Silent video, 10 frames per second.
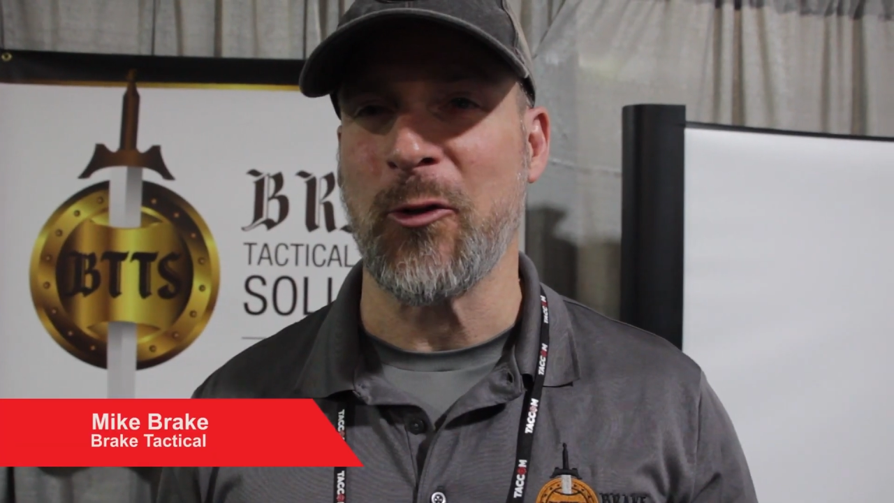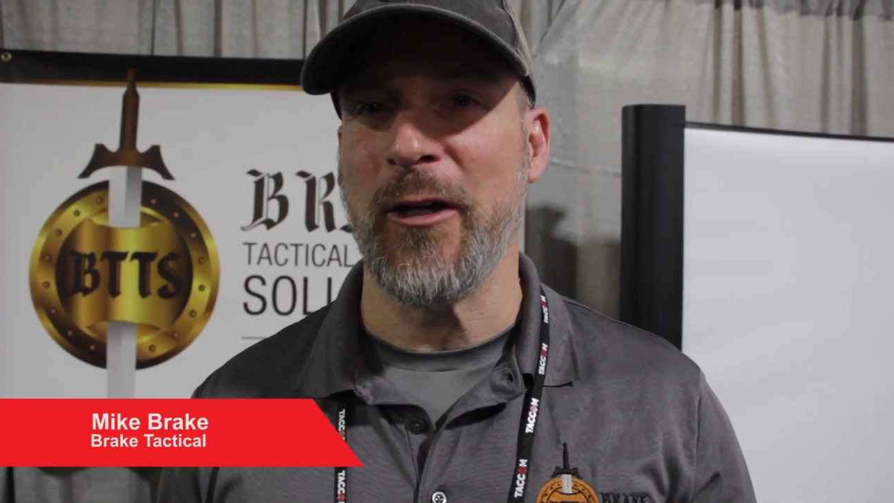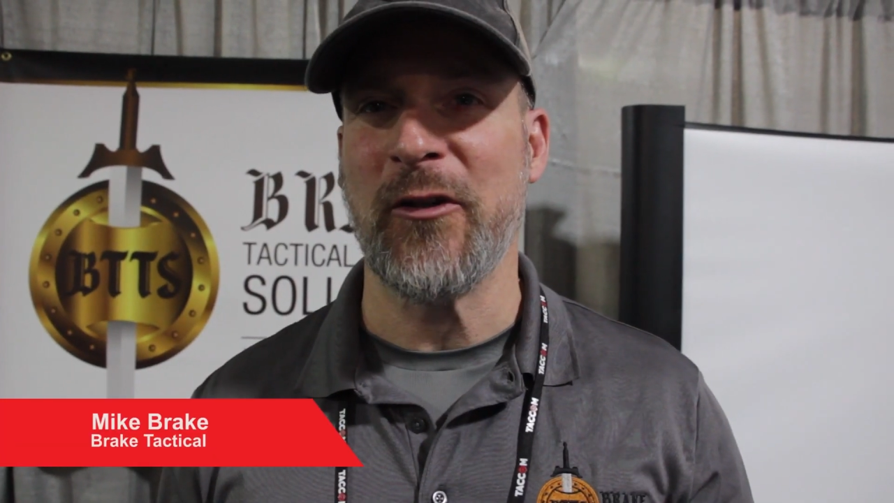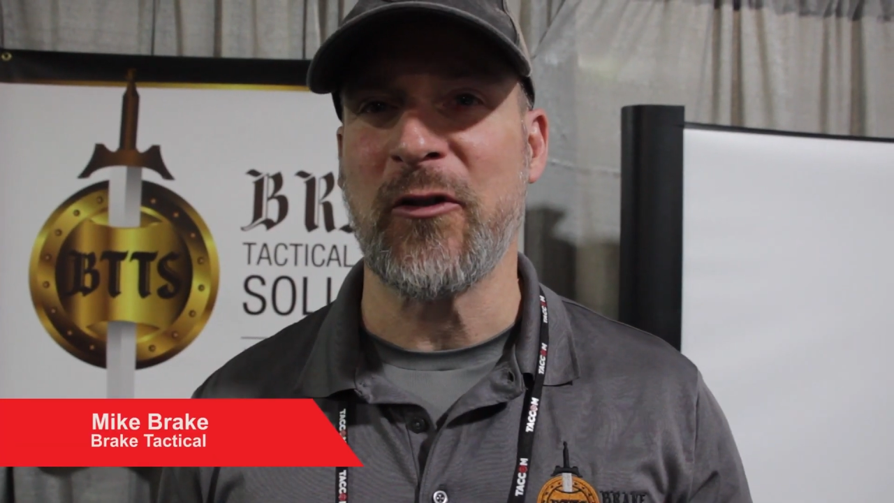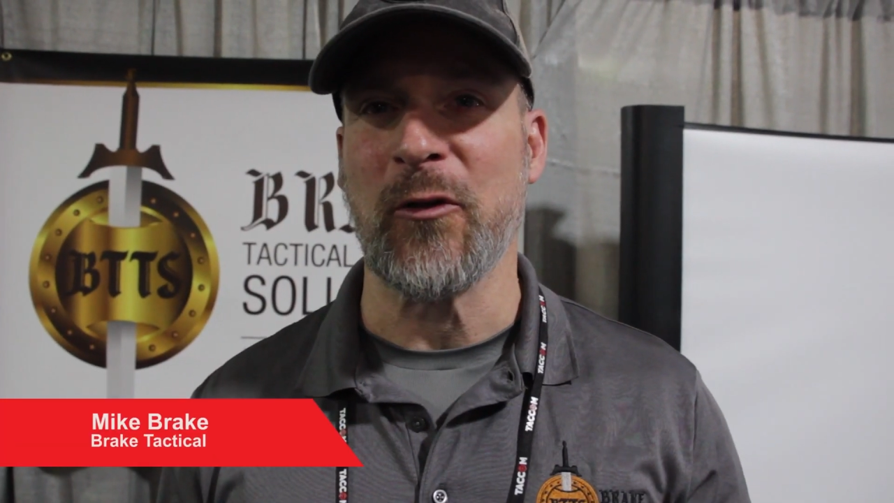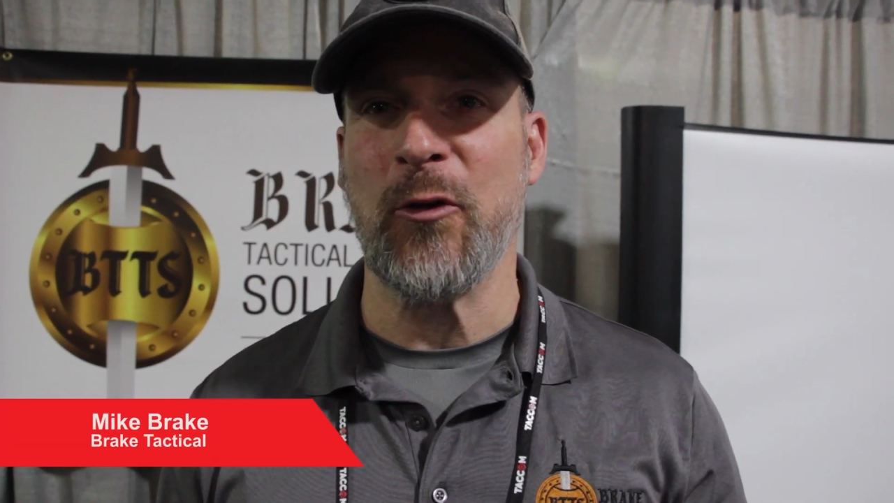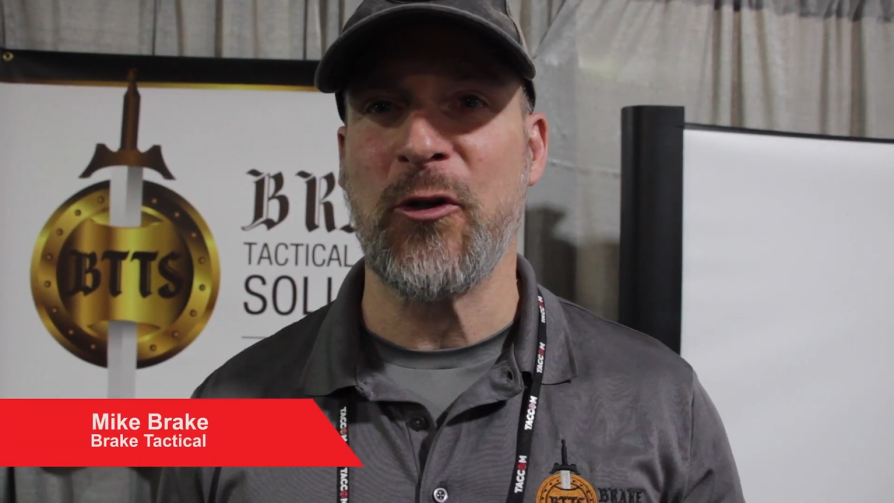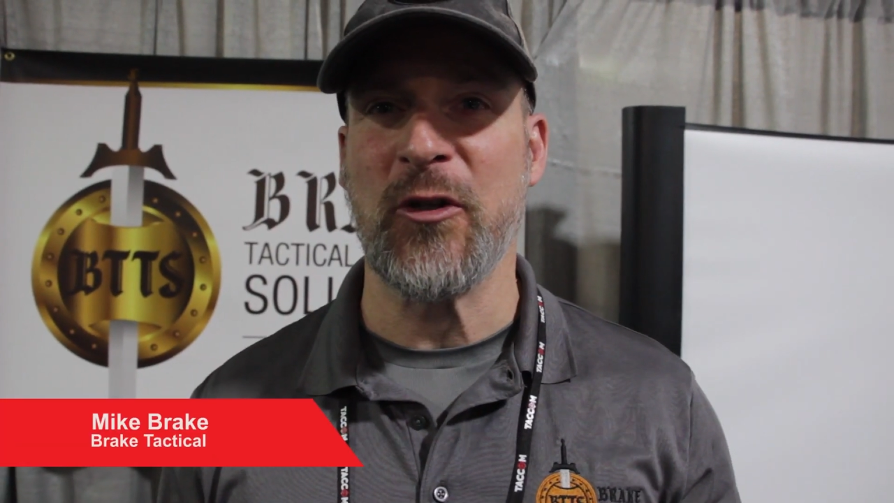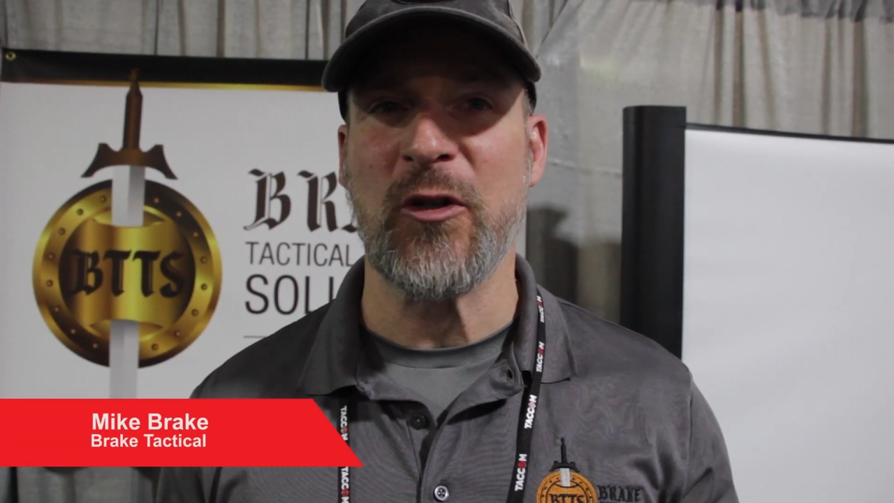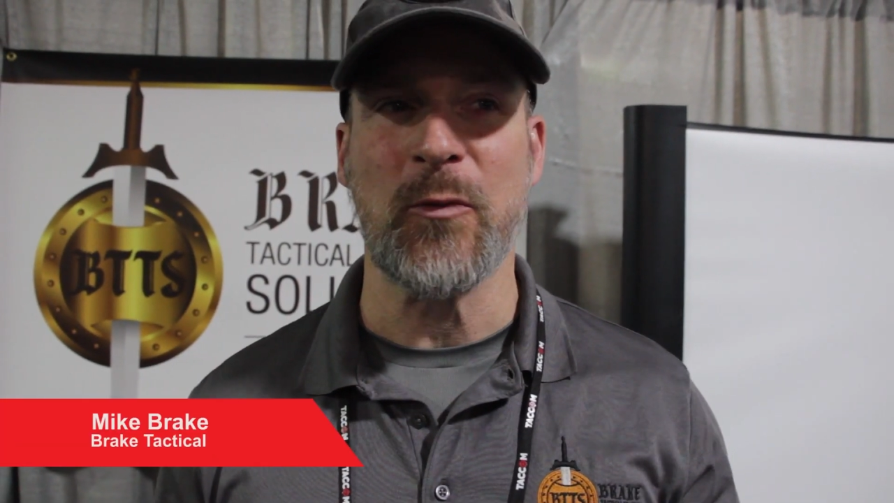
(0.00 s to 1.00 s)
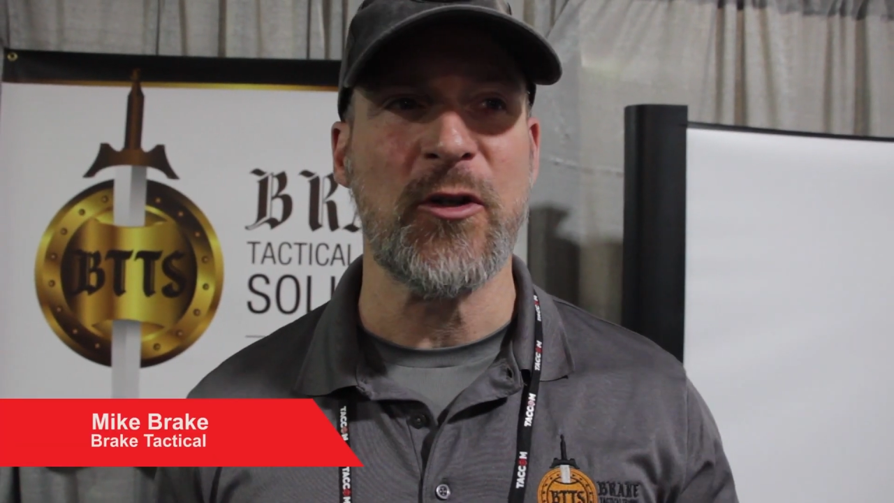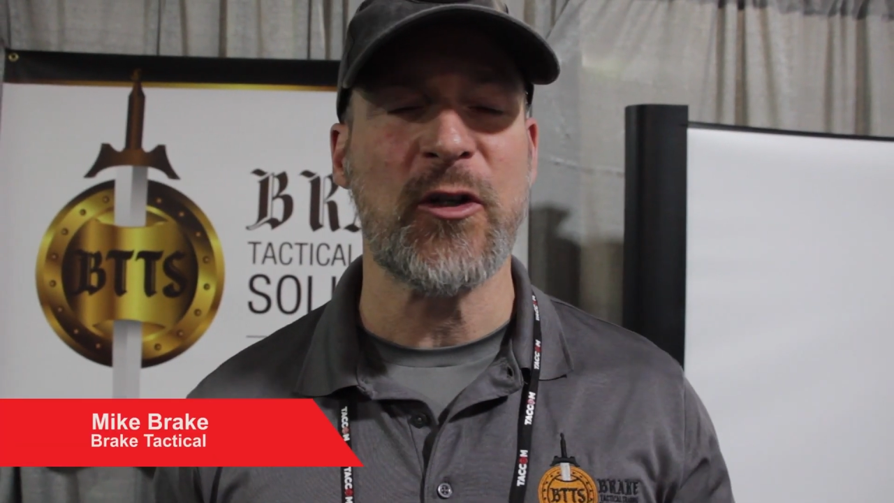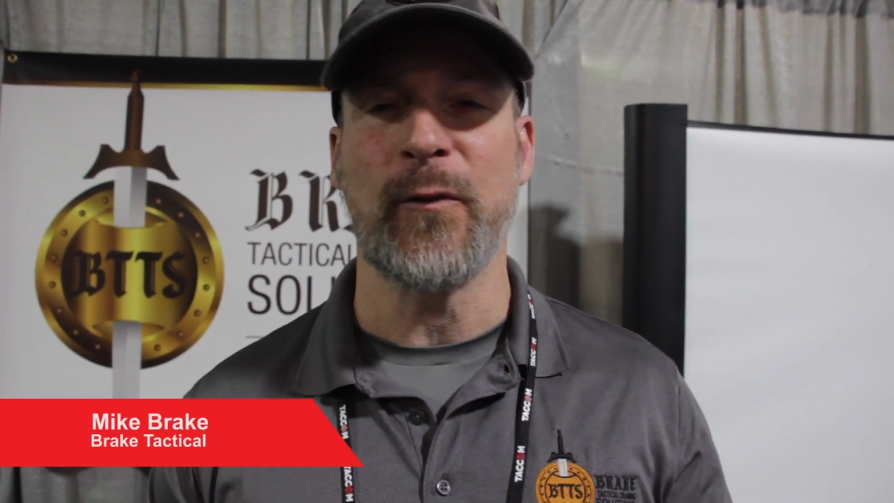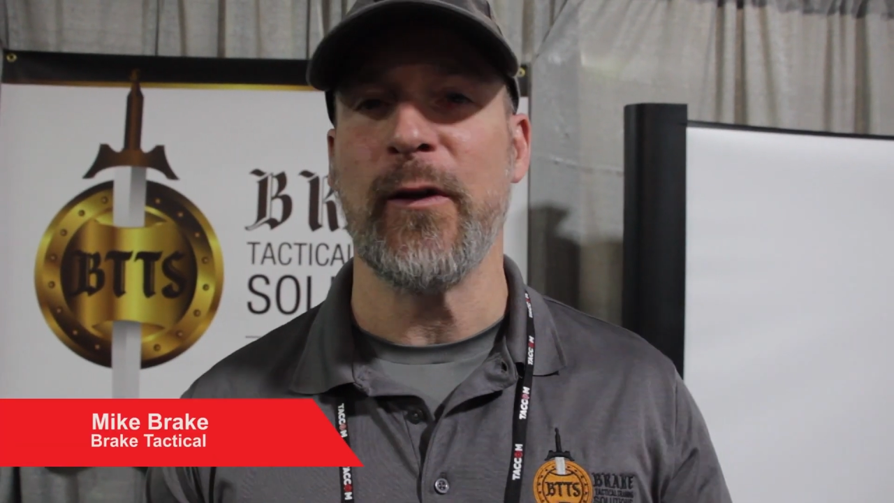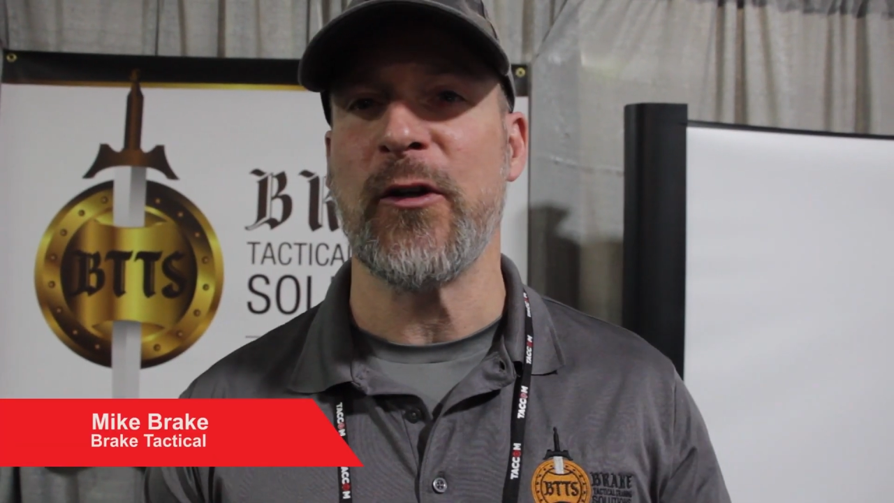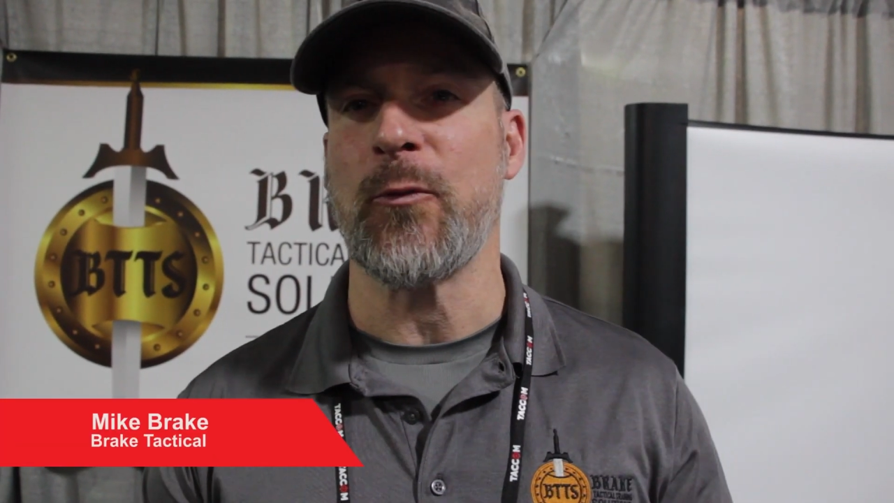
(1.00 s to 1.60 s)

Training Solutions. We just finished